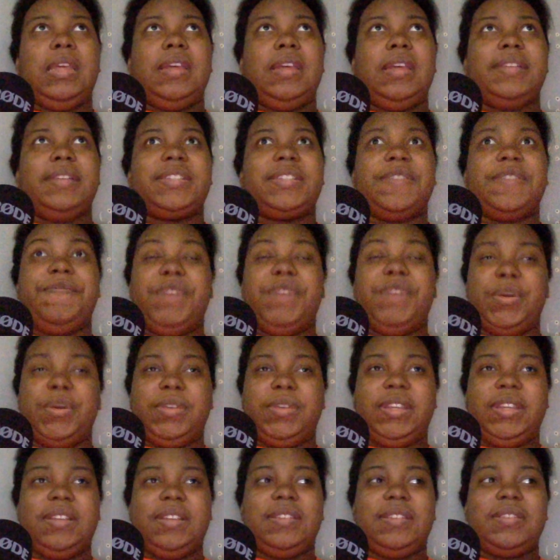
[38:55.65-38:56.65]

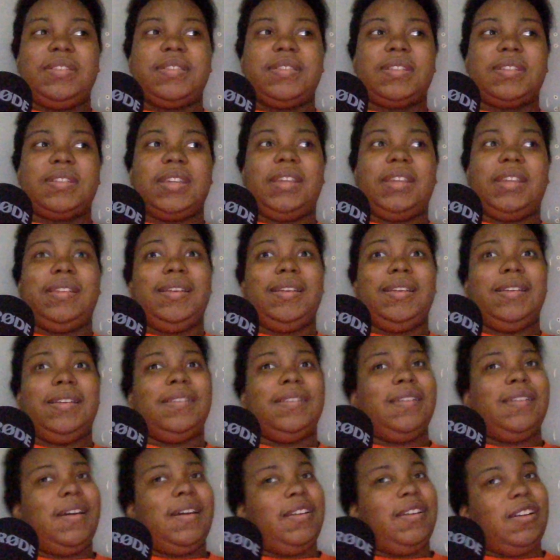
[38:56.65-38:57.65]
civilians killing
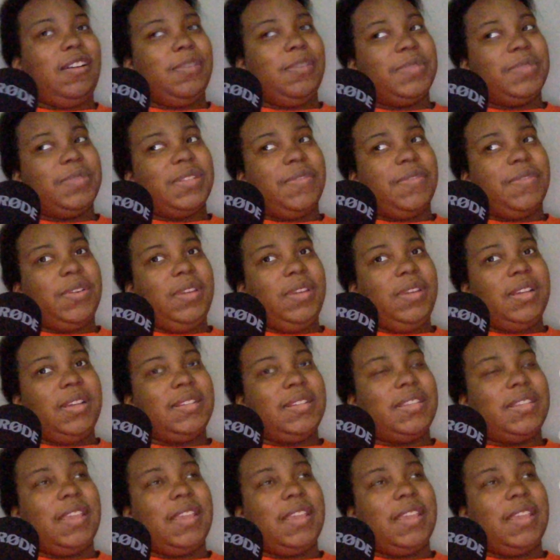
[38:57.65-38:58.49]
unarmed civilians,